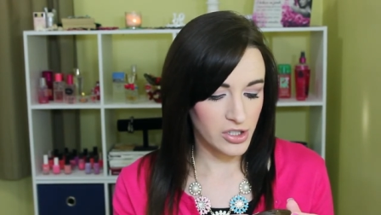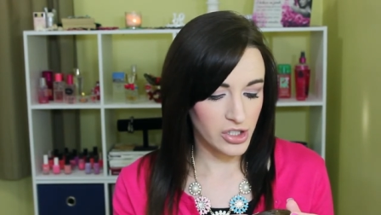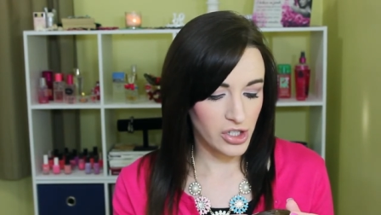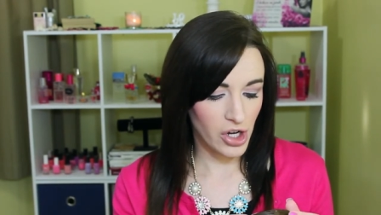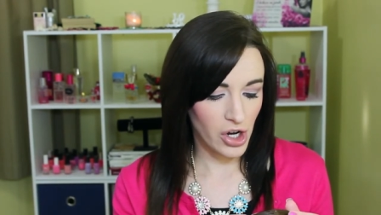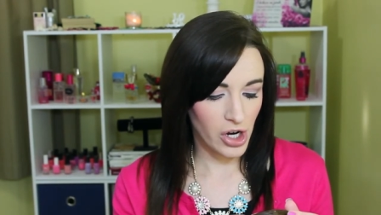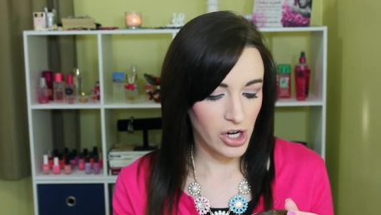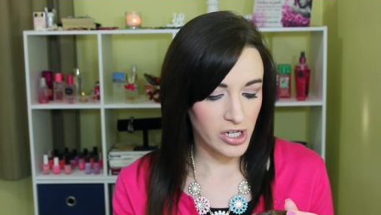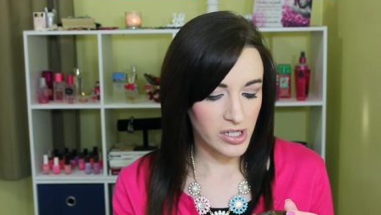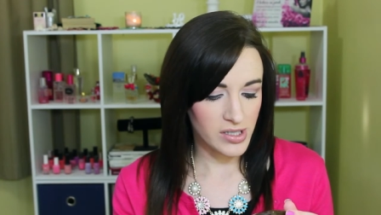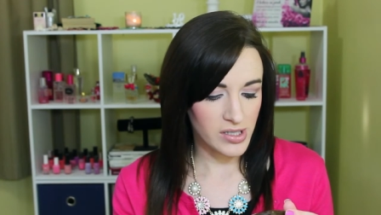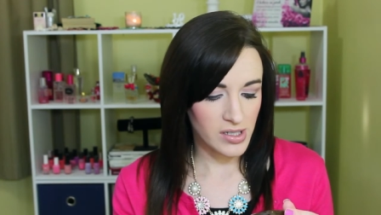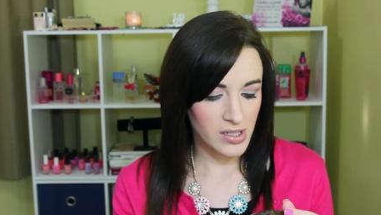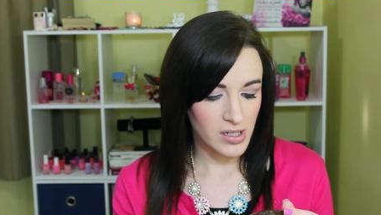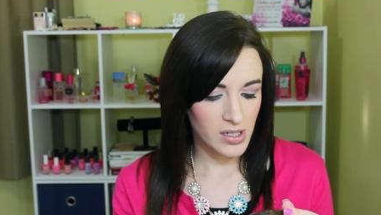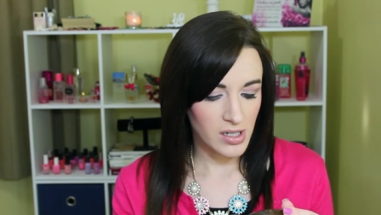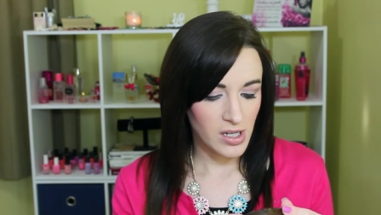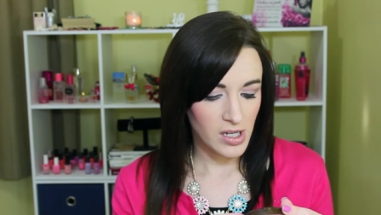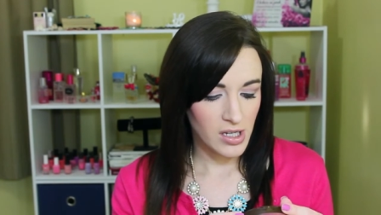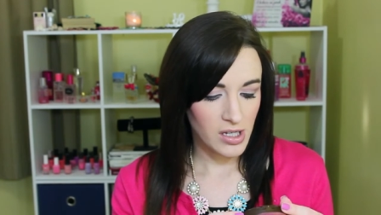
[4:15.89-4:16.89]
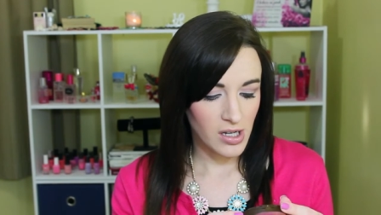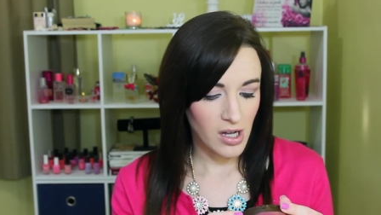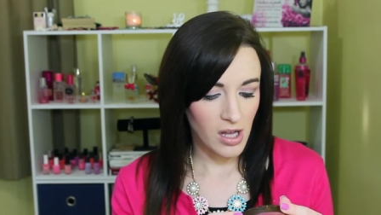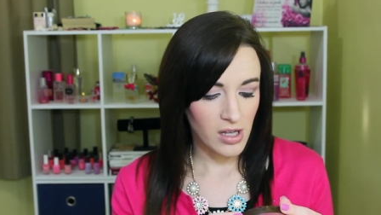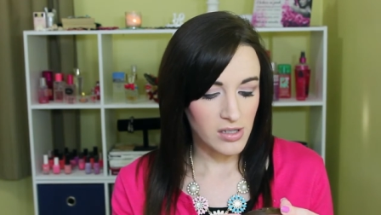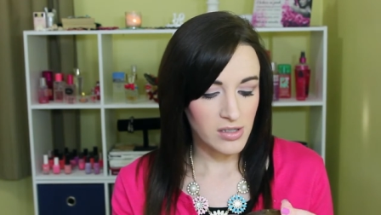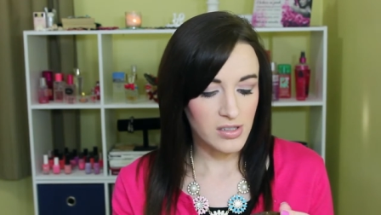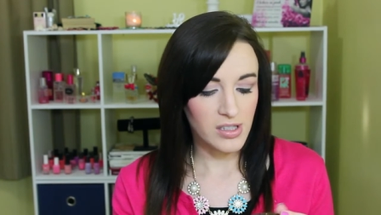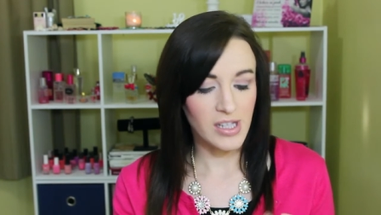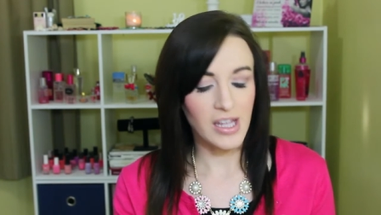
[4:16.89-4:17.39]
Tarte
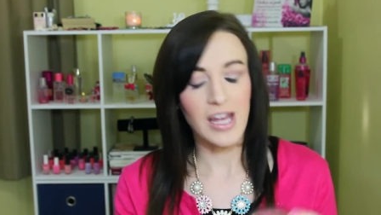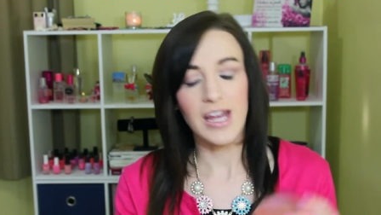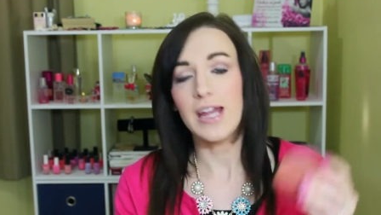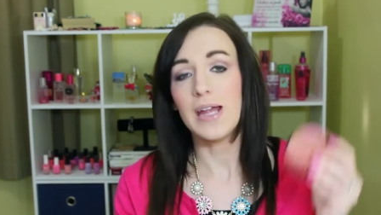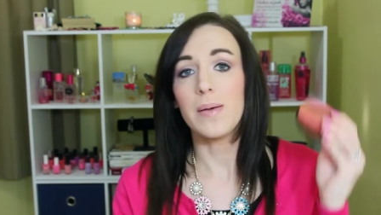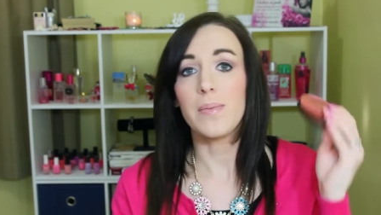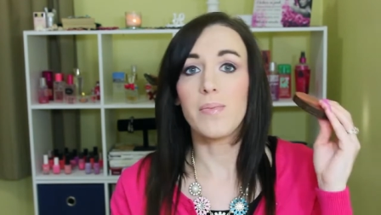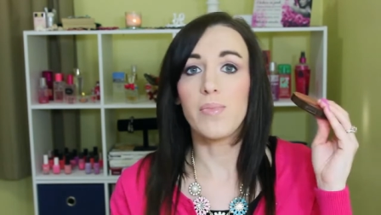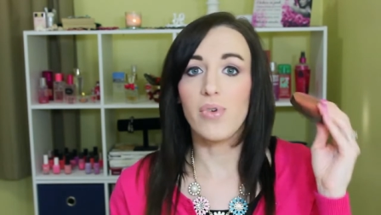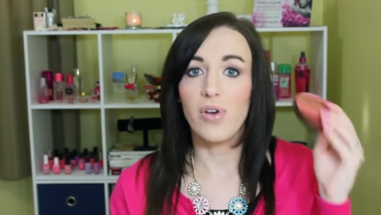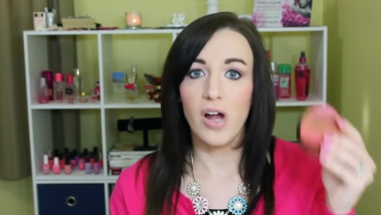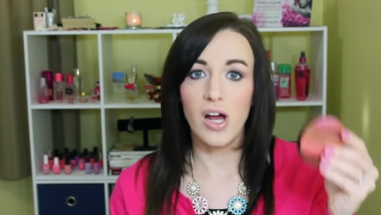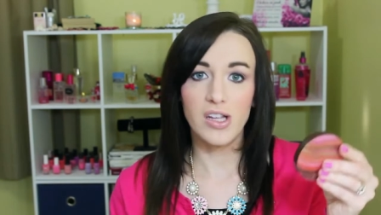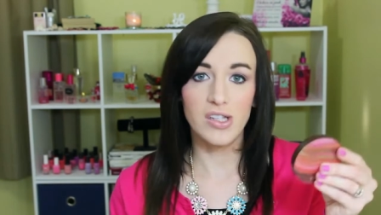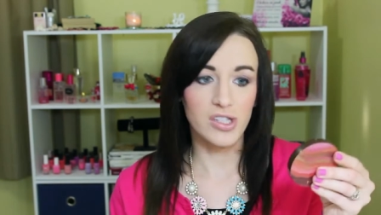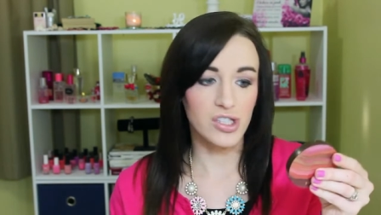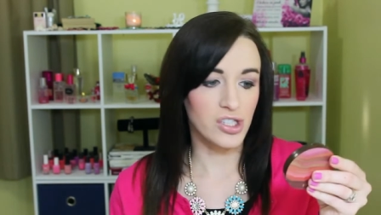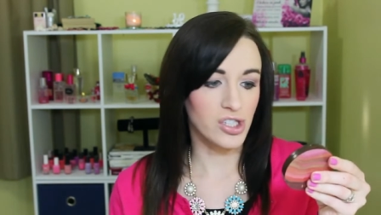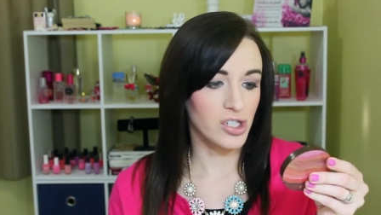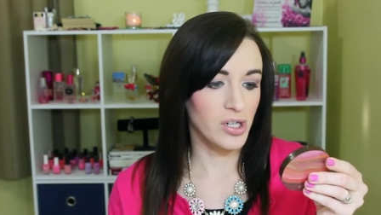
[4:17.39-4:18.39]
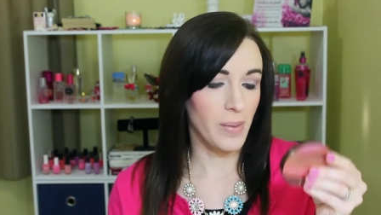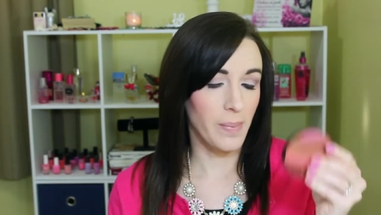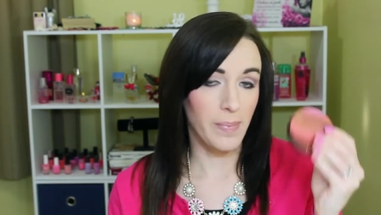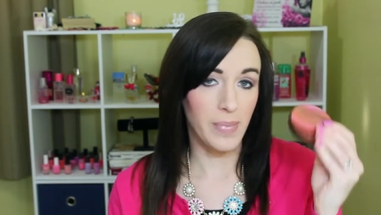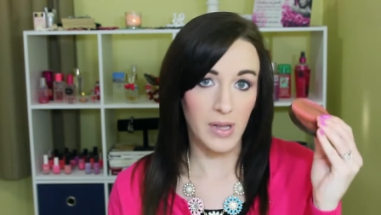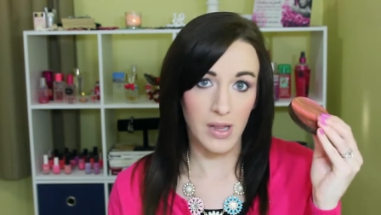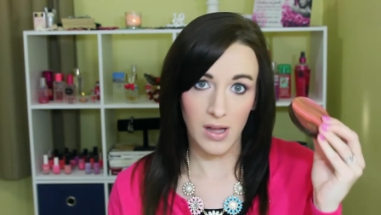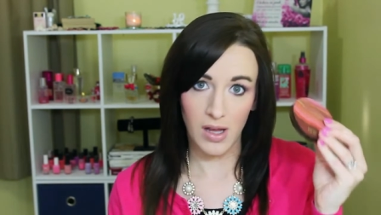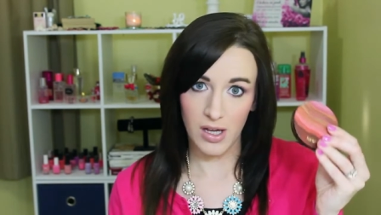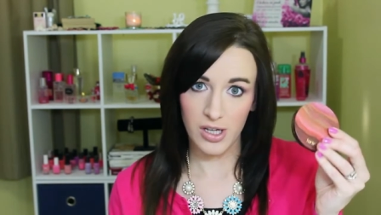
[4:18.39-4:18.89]
Colored Clay Bronzer
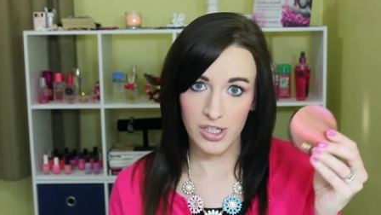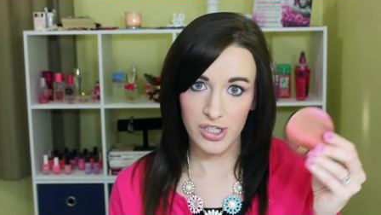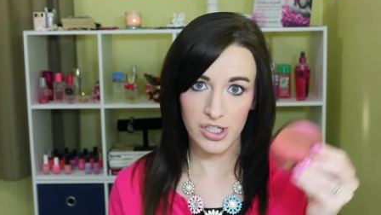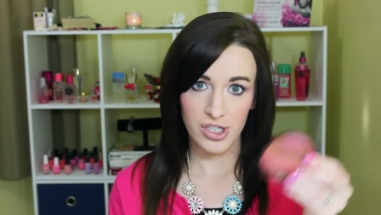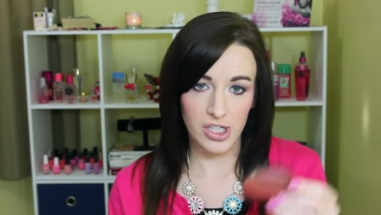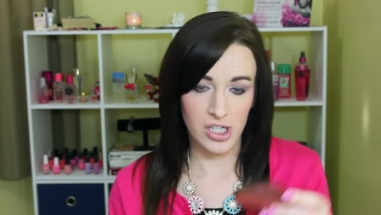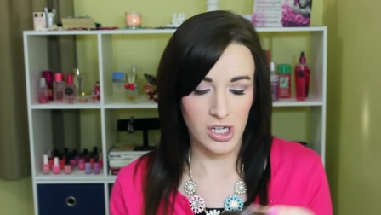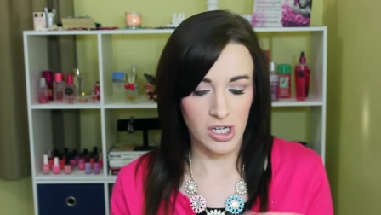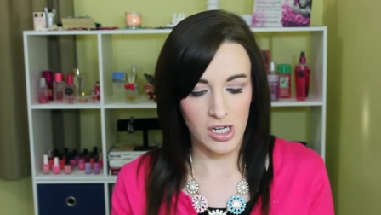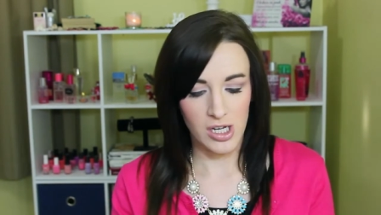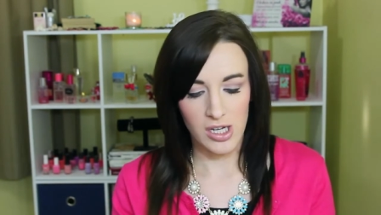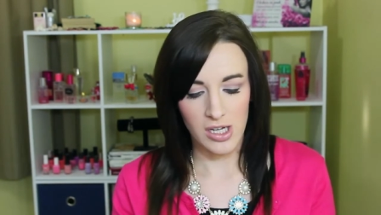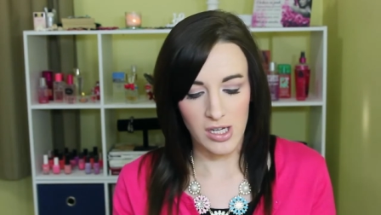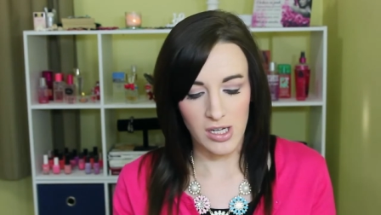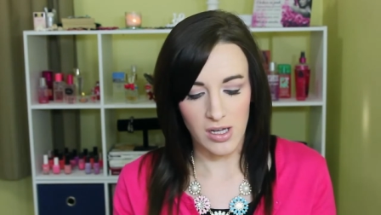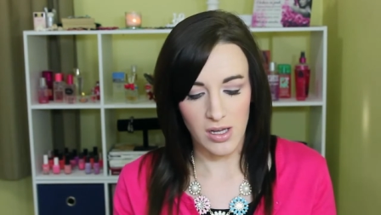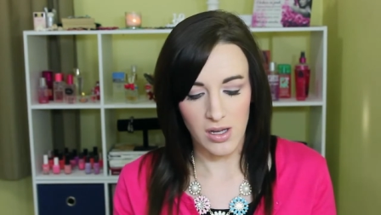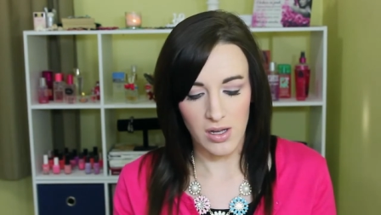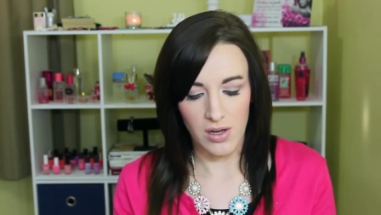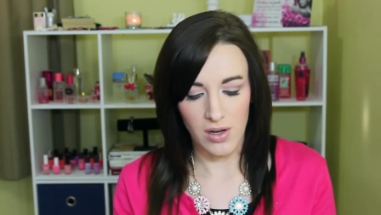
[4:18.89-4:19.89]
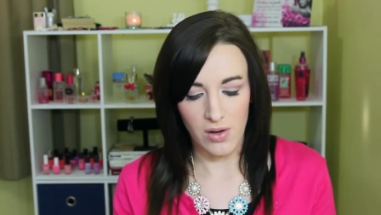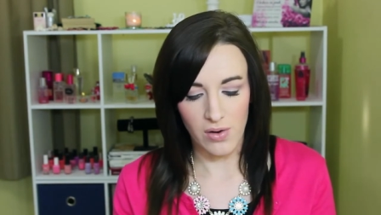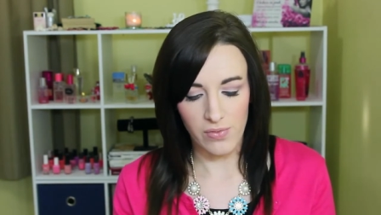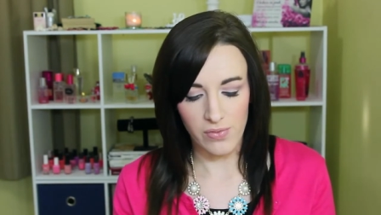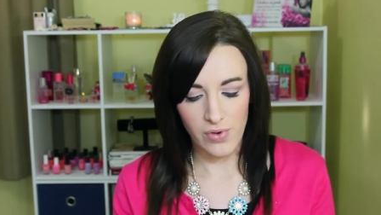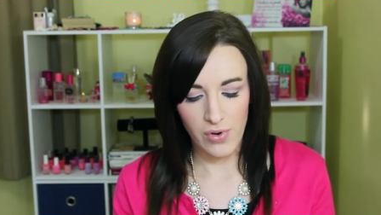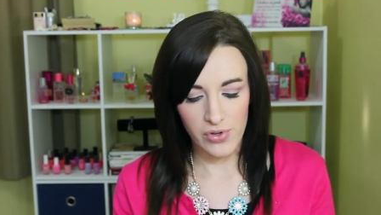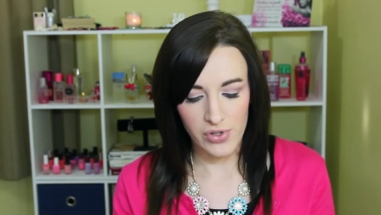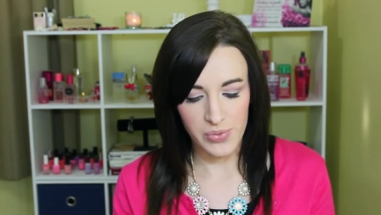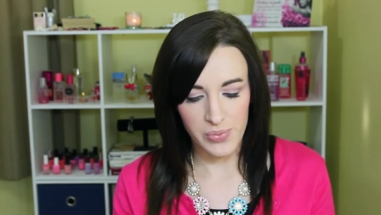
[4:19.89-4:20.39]
Blush in
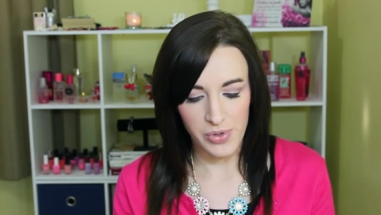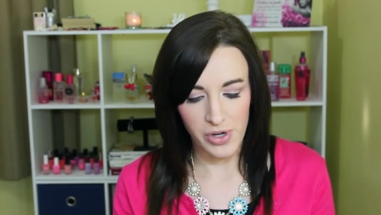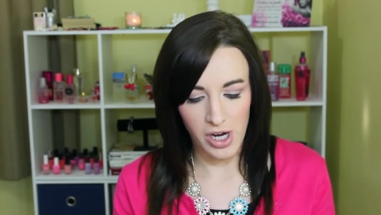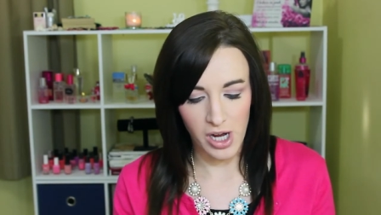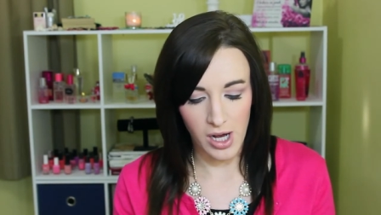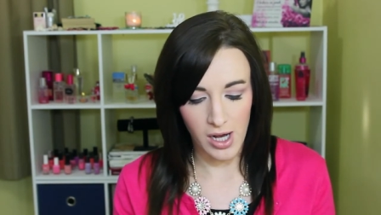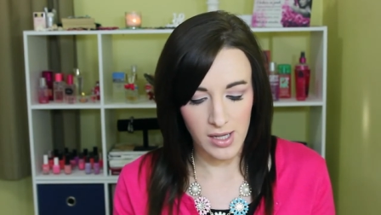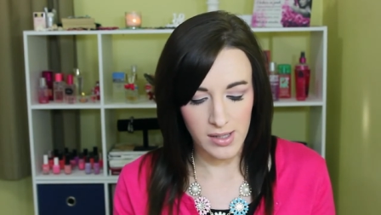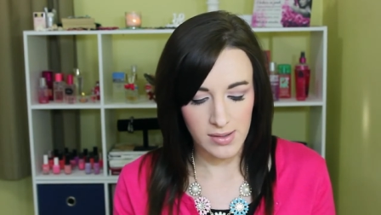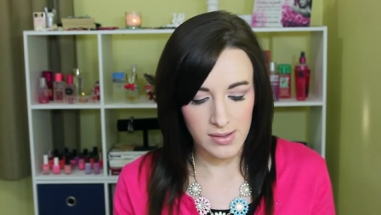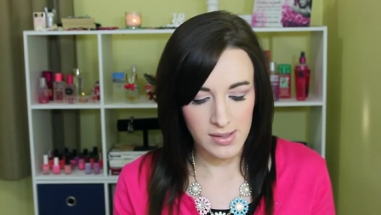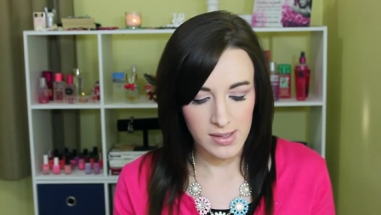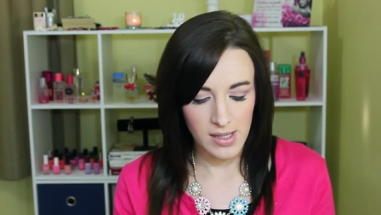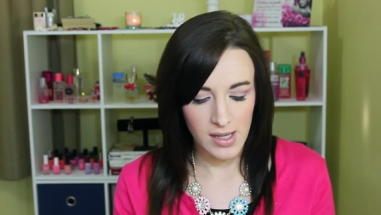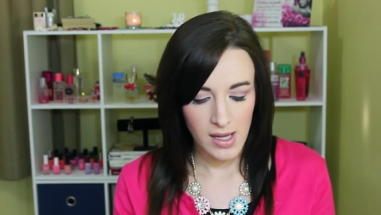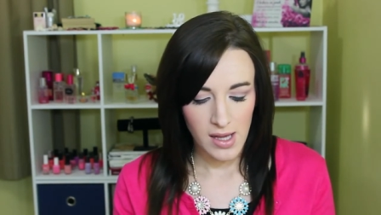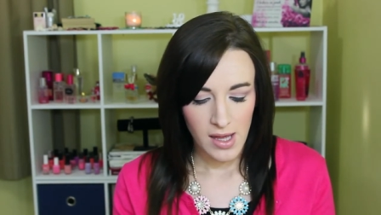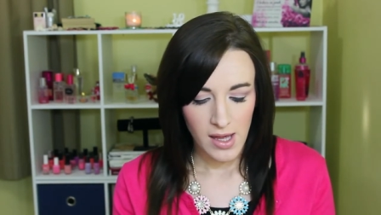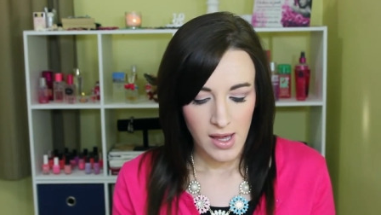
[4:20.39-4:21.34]
Rose Bronze.